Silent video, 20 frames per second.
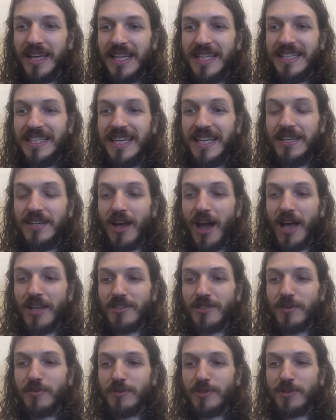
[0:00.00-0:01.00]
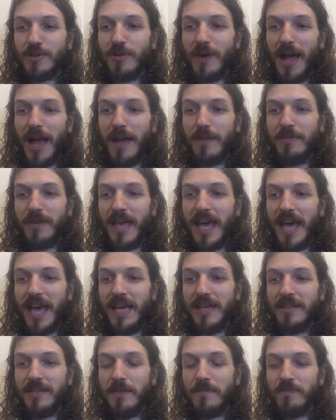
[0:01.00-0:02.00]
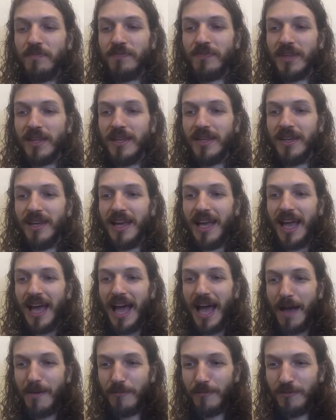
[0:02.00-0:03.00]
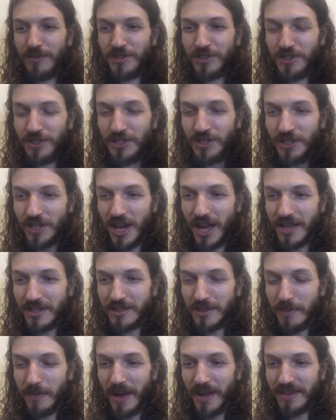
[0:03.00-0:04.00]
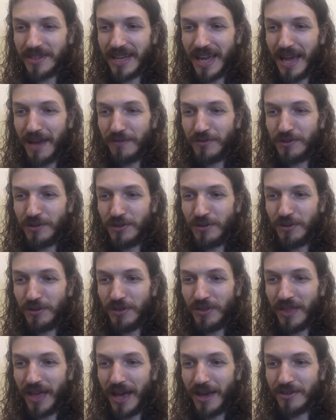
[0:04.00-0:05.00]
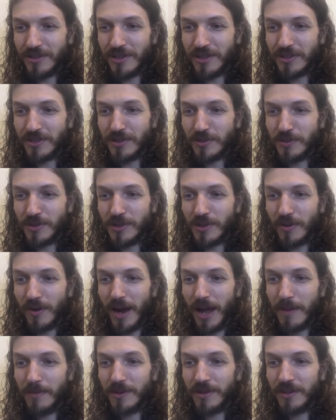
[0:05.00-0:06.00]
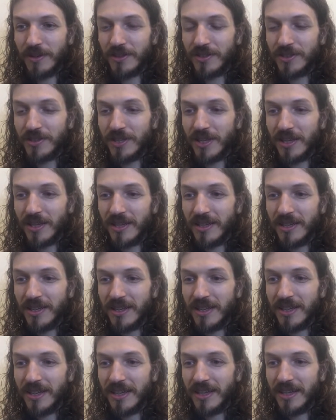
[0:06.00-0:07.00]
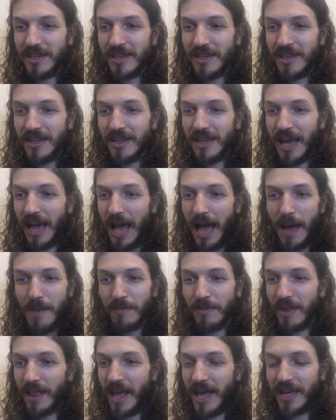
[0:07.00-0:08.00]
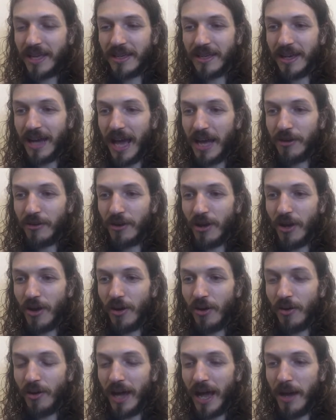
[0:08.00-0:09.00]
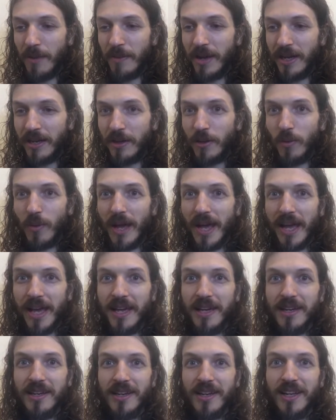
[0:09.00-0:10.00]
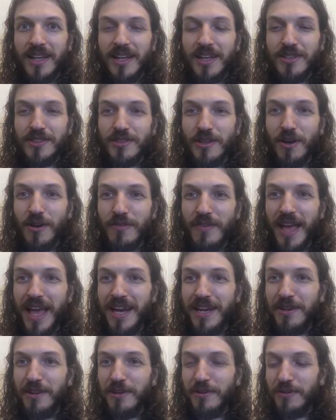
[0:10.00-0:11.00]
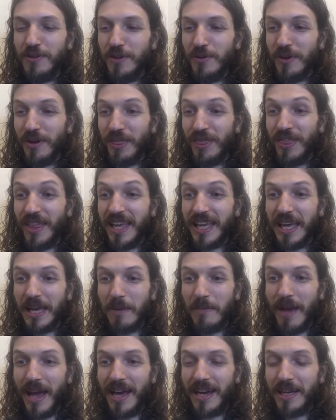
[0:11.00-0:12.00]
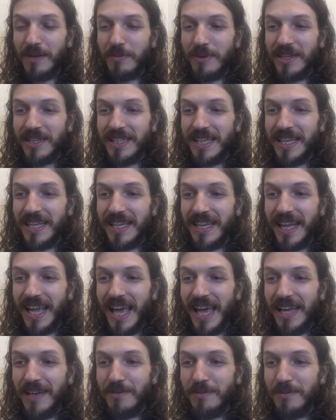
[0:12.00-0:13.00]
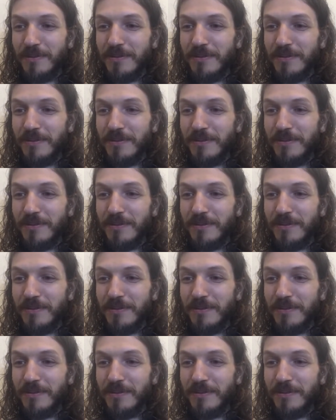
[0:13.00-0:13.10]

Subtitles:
did not subscribe yet, I'm just about to have 2,000 subscribers. I'm like, I don't know how many away. So if any of you are thinking about it but didn't yet,